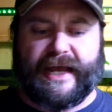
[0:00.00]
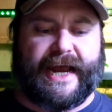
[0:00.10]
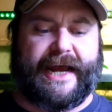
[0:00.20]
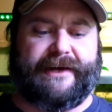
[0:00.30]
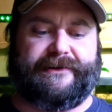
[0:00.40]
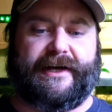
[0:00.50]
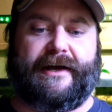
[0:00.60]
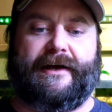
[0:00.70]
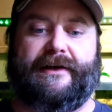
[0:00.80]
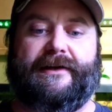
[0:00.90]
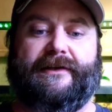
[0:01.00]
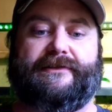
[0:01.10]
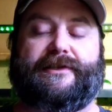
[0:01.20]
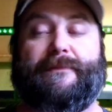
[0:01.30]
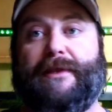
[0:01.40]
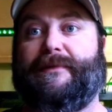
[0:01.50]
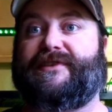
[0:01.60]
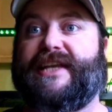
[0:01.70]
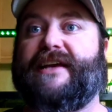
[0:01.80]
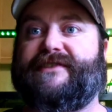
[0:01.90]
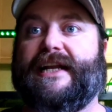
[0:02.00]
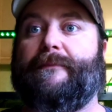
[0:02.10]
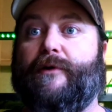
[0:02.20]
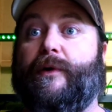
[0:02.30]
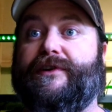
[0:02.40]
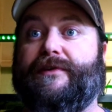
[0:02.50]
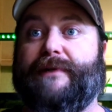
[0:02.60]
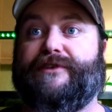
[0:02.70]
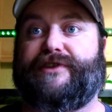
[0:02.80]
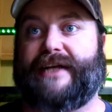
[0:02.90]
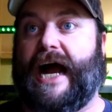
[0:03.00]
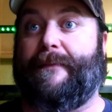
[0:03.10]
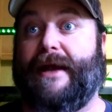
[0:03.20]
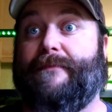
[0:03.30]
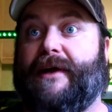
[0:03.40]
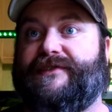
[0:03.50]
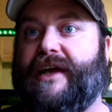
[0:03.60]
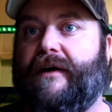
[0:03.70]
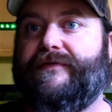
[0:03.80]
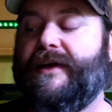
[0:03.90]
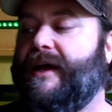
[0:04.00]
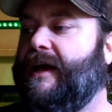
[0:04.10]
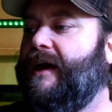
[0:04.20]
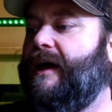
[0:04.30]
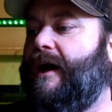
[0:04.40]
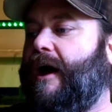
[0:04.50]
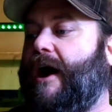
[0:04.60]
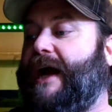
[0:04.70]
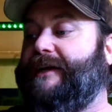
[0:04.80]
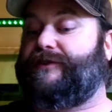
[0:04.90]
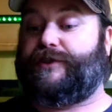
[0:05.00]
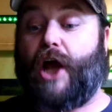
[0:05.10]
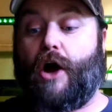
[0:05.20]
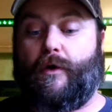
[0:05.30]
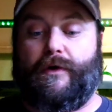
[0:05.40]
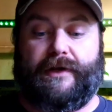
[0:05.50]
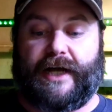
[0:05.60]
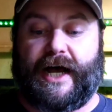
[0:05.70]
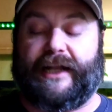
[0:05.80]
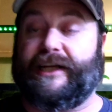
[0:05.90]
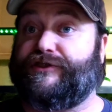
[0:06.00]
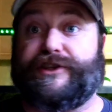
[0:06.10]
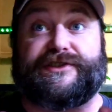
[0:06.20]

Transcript: And uh, some of the mistakes that I'm going to mention, I made myself. All right, so uh, let's